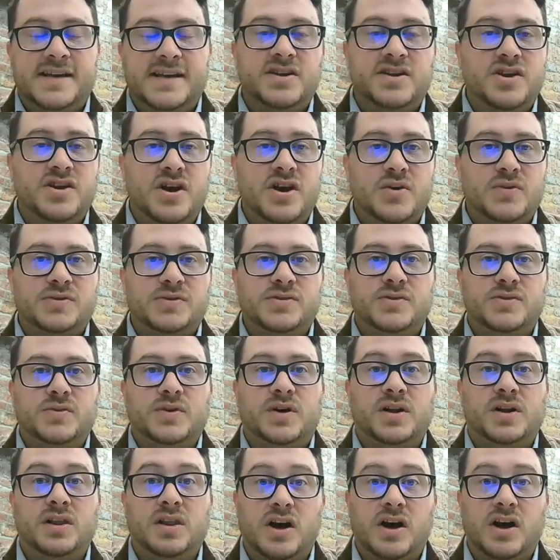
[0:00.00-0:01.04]
send a note to
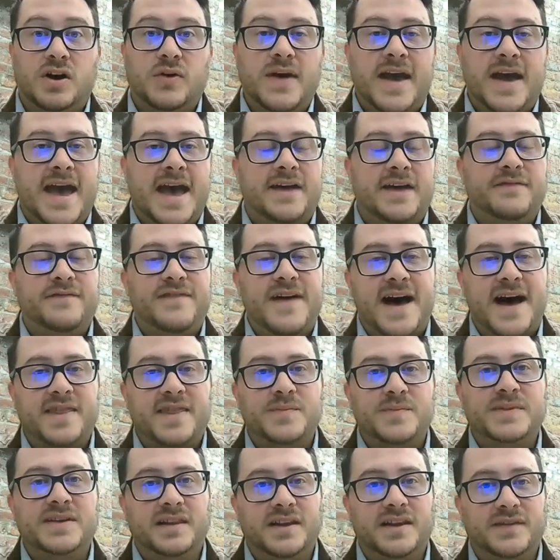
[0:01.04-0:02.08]

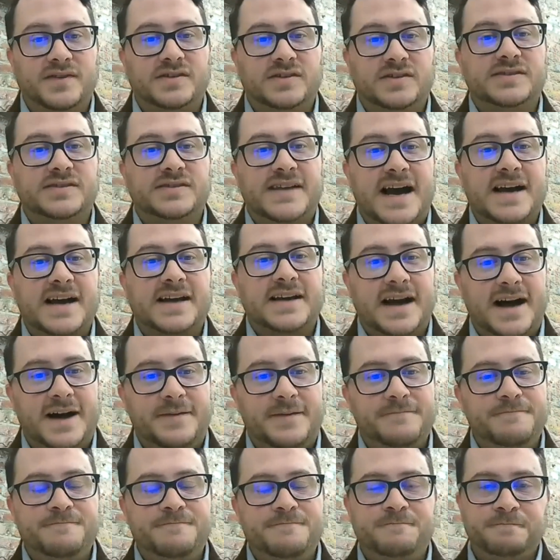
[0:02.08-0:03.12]

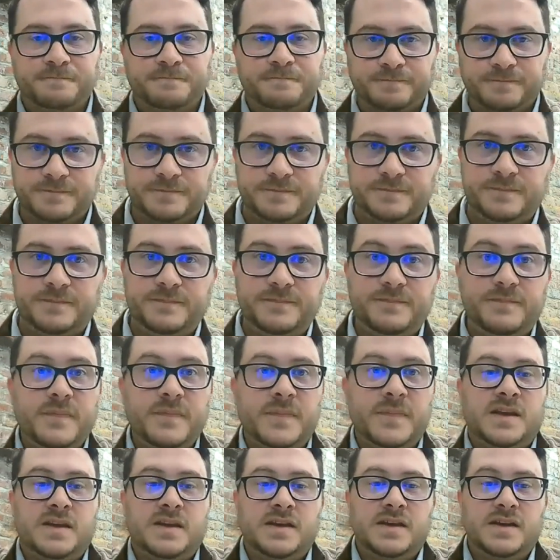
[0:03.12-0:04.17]
hello@fathomdelivers.com.
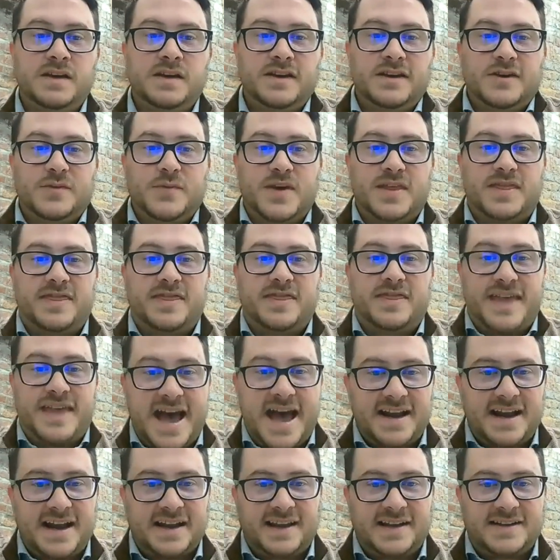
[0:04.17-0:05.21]
With
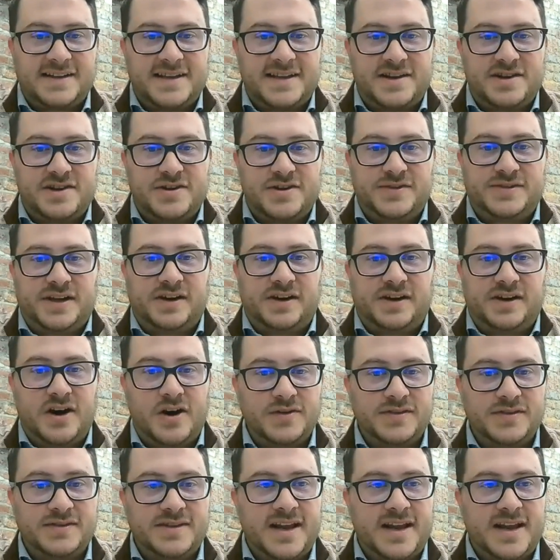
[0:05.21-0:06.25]
that, I'd like to introduce our
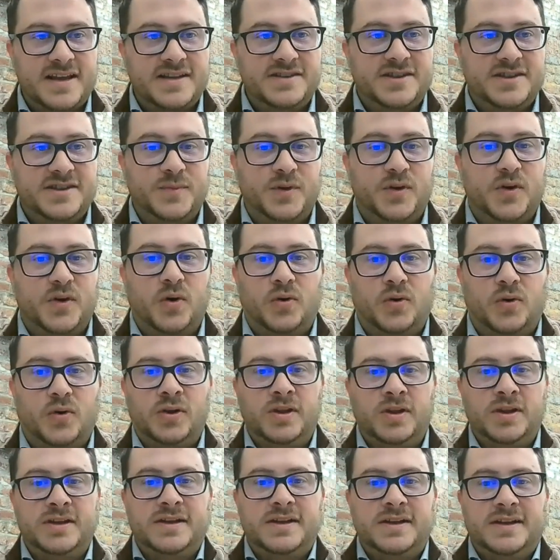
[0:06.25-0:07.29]
host today, Jim
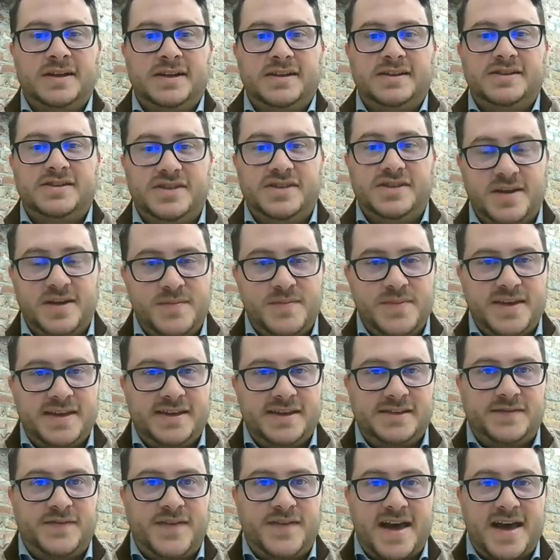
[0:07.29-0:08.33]
Kohl. Jim
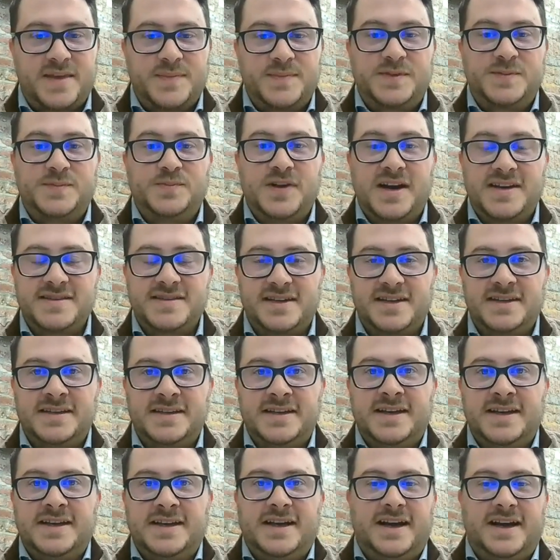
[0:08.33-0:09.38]
is Fathom's
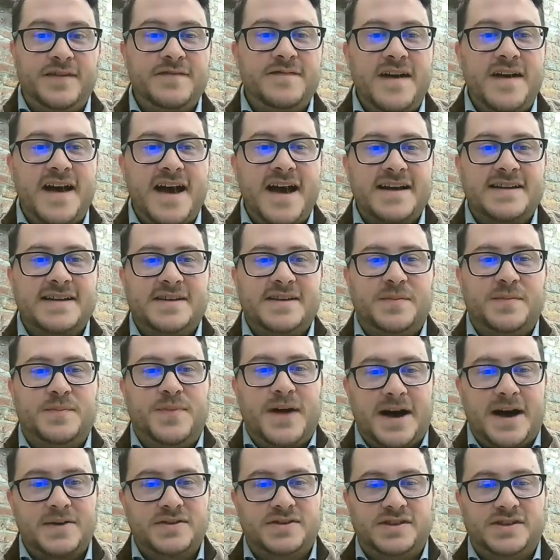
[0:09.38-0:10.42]
president. Fun fact
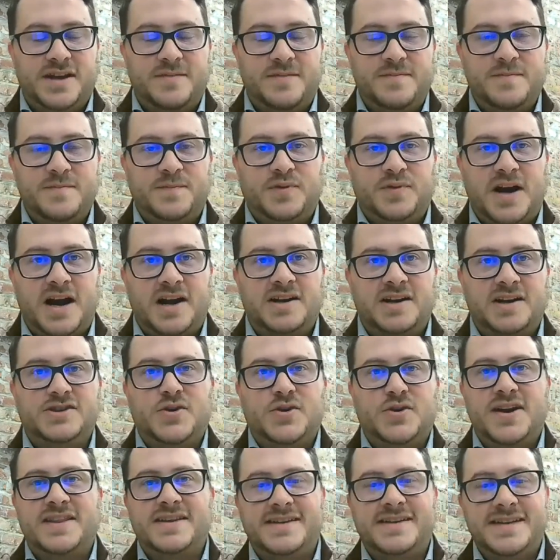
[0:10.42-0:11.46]
about Jim, prior to
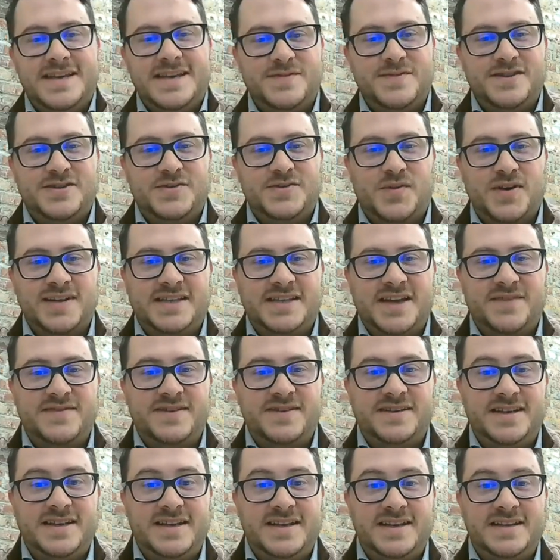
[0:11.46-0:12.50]
joining the team in
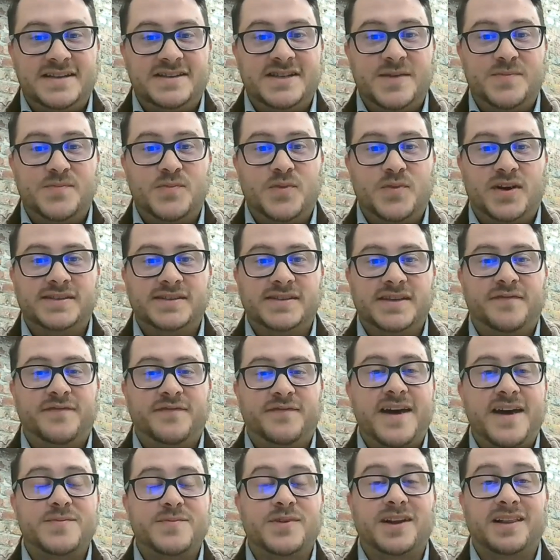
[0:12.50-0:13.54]
2017, Jim was a
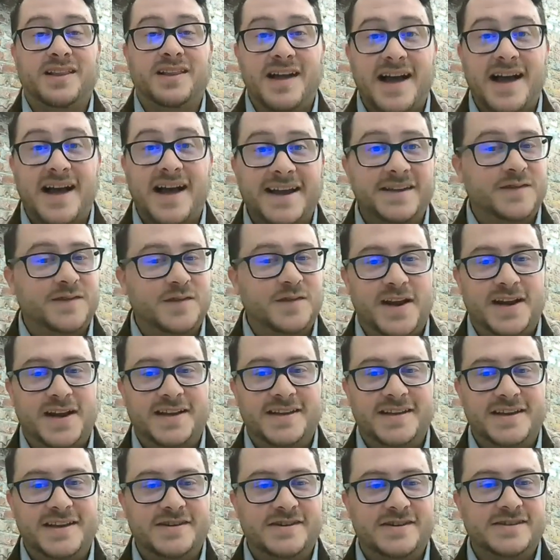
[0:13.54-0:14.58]
Fathom client for
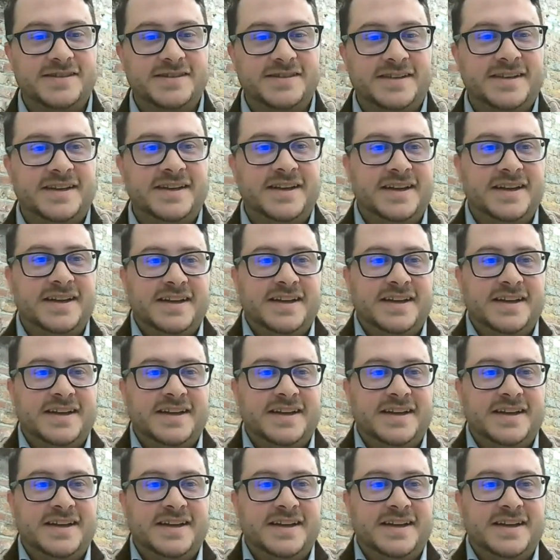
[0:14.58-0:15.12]
many years.